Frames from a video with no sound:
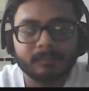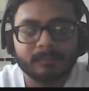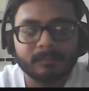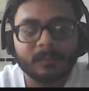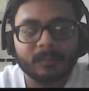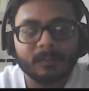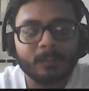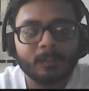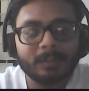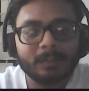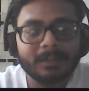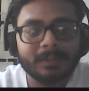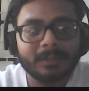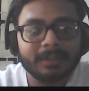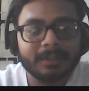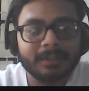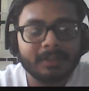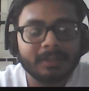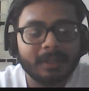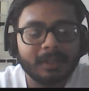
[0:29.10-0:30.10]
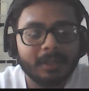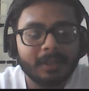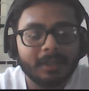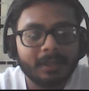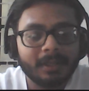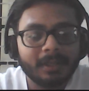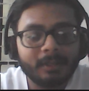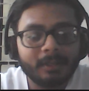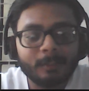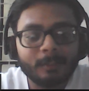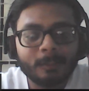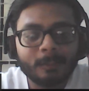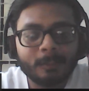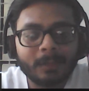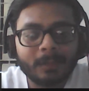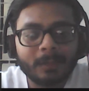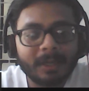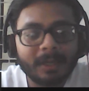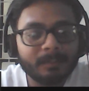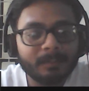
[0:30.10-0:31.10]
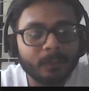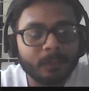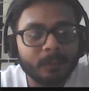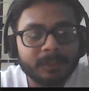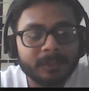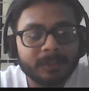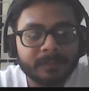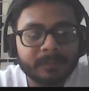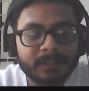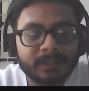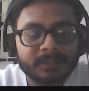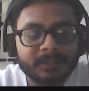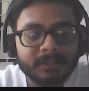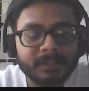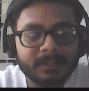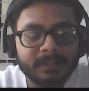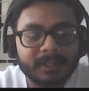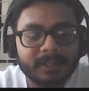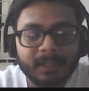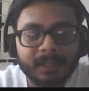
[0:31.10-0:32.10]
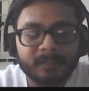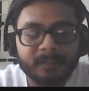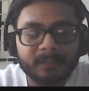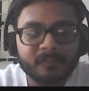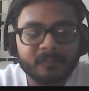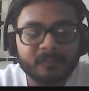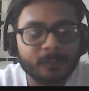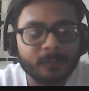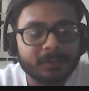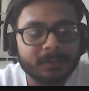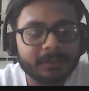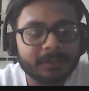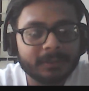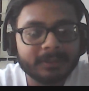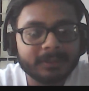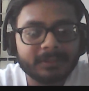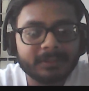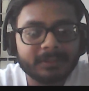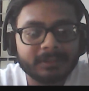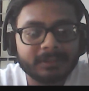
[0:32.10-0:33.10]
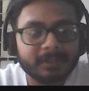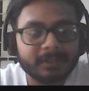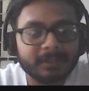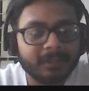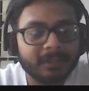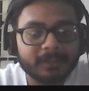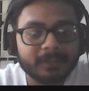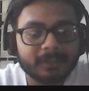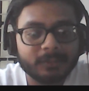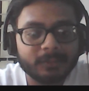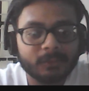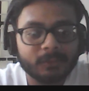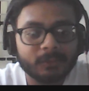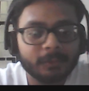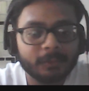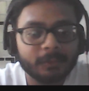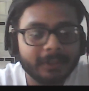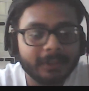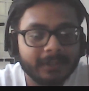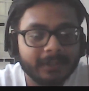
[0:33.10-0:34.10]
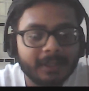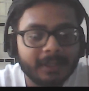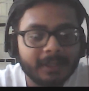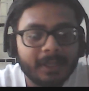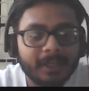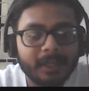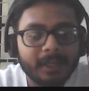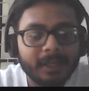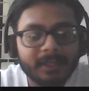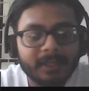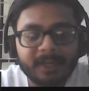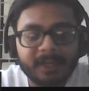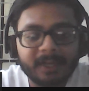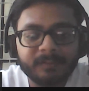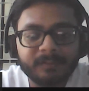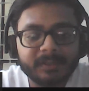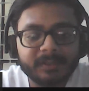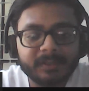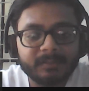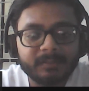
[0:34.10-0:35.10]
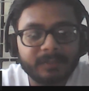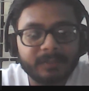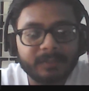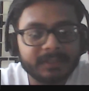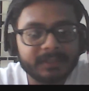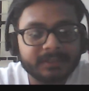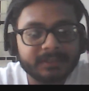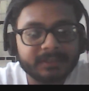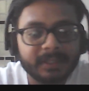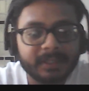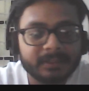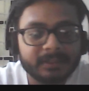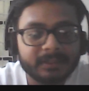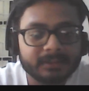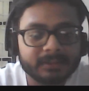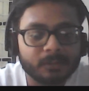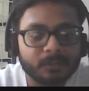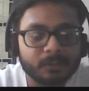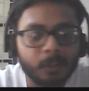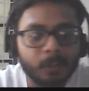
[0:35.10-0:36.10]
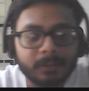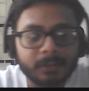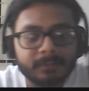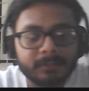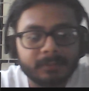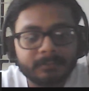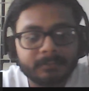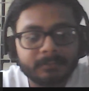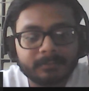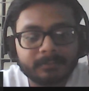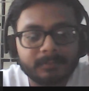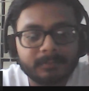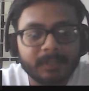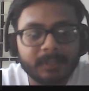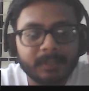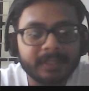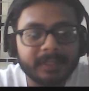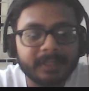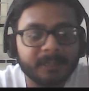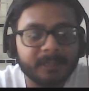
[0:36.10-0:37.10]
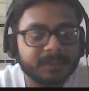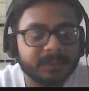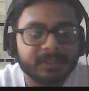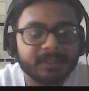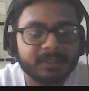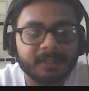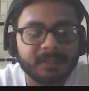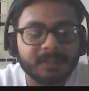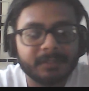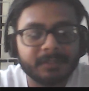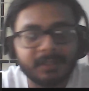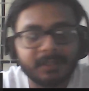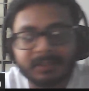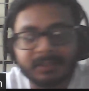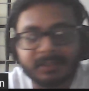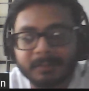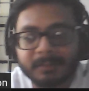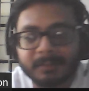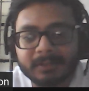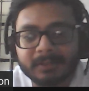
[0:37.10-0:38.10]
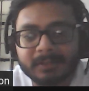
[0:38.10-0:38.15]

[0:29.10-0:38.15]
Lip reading: Okay. Hello, I'm Mohit Mayank and I'm fourth year EC undergraduate student and I've been placed at Qualcomm and at present I'm in Hyderabad.